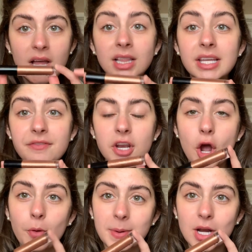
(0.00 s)
leave it
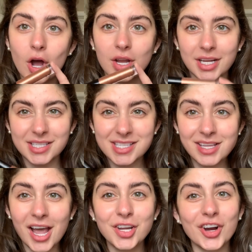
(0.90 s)
open on its
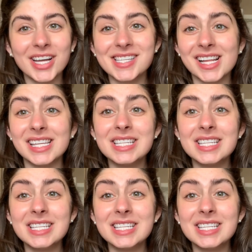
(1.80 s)
side or accidentally